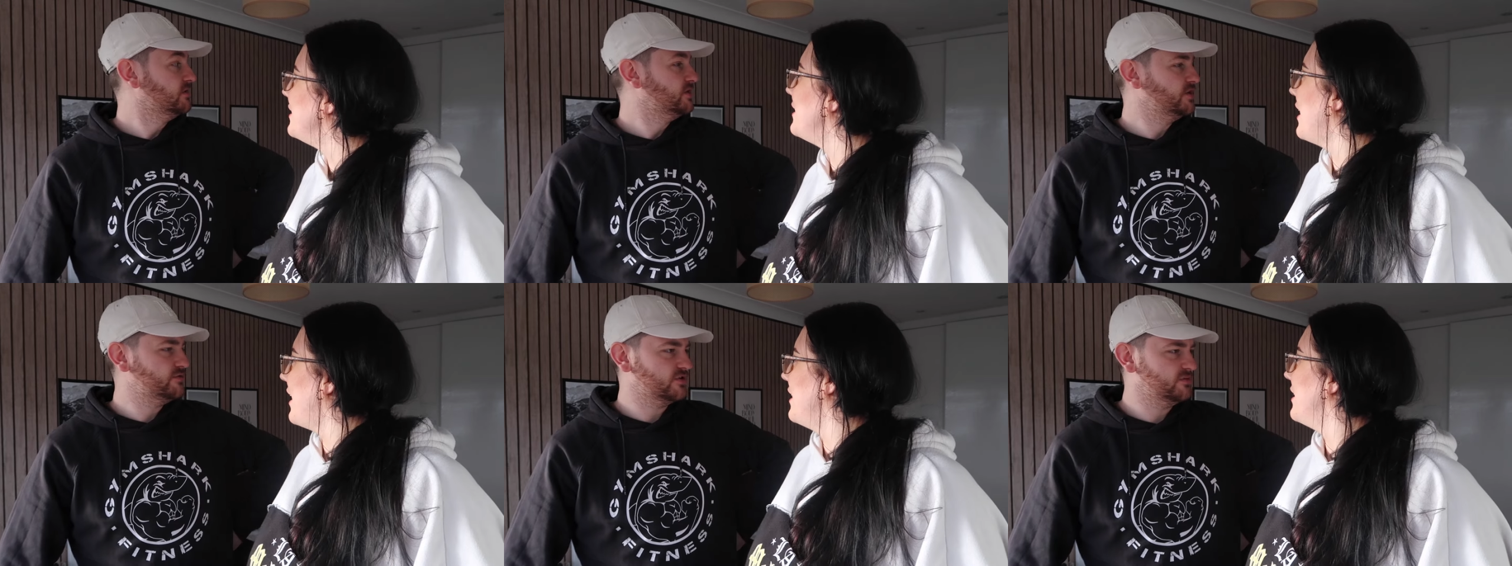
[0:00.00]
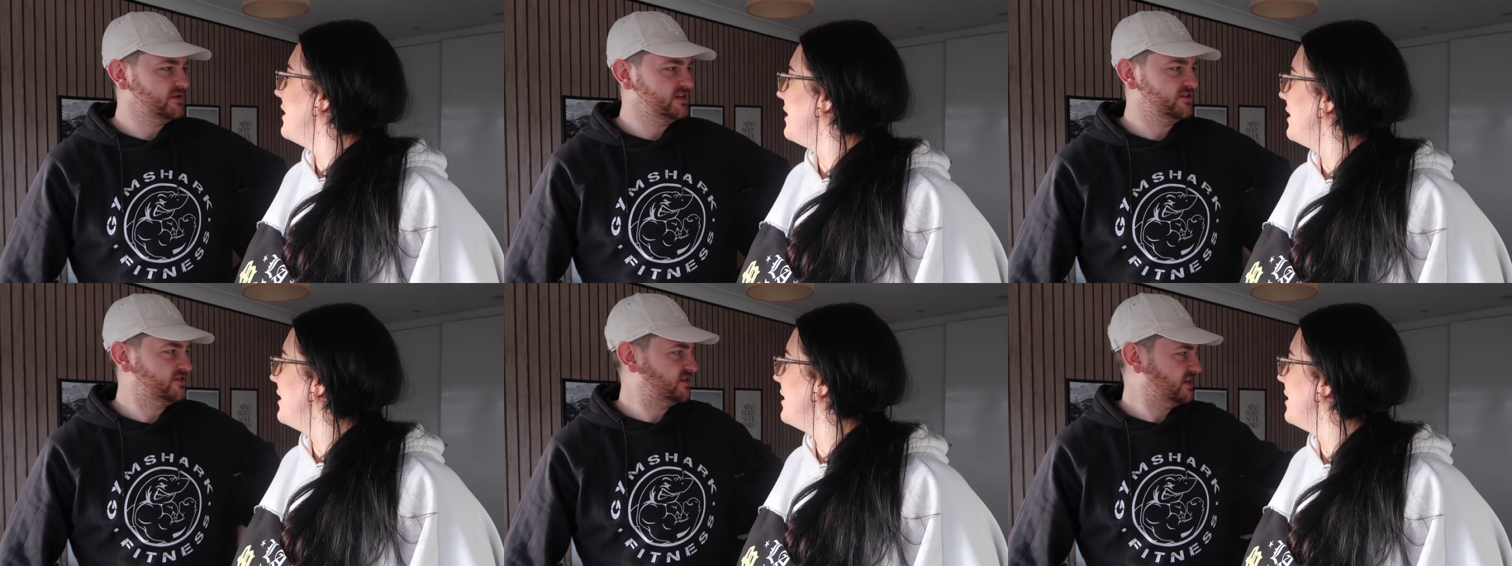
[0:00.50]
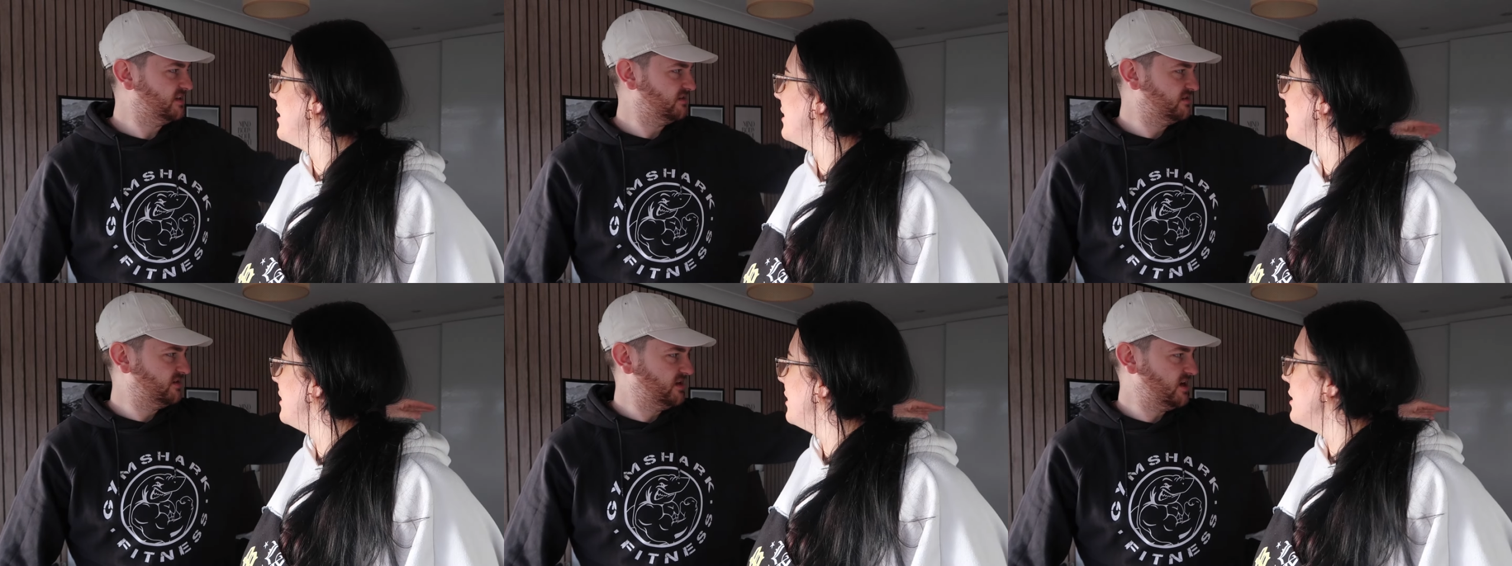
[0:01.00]
Speaker 1: You told me the other day
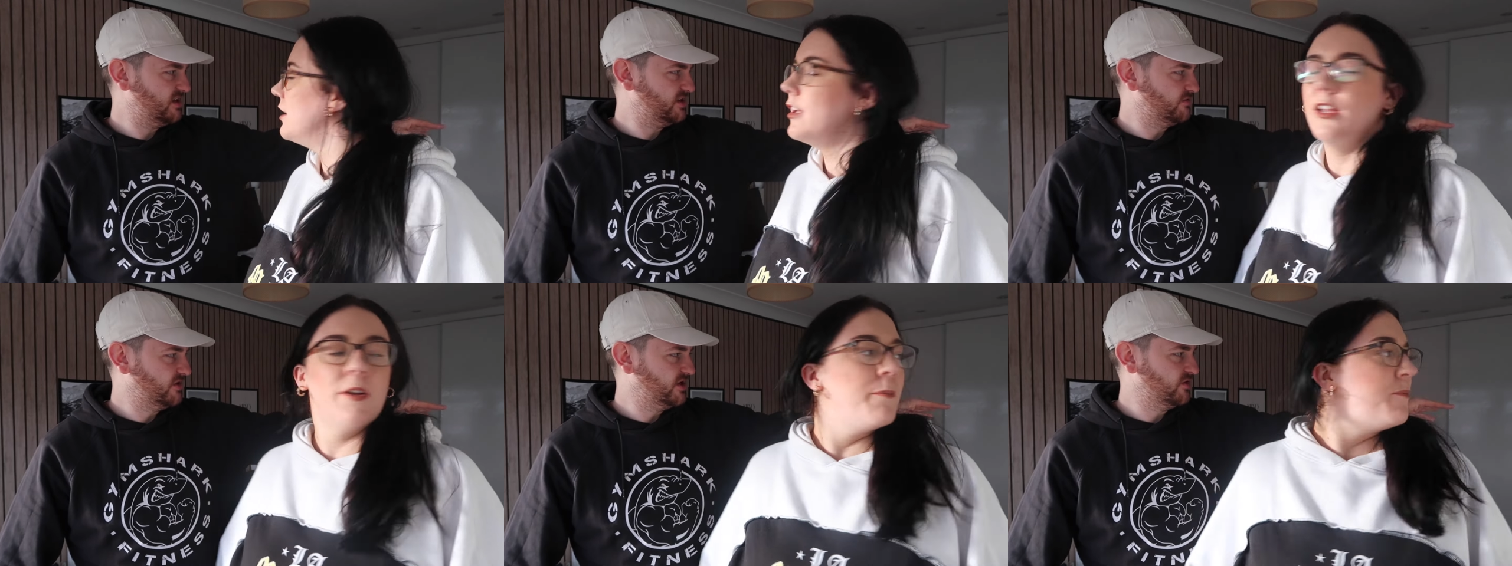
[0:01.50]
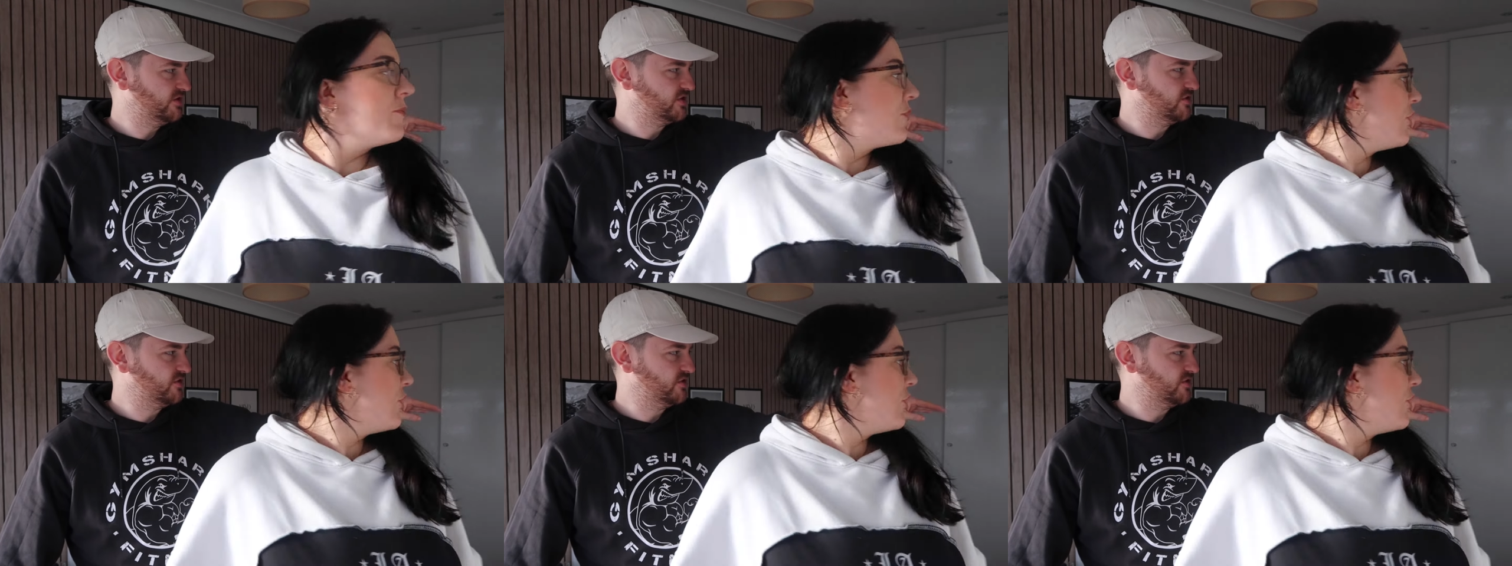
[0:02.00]
earlier on it only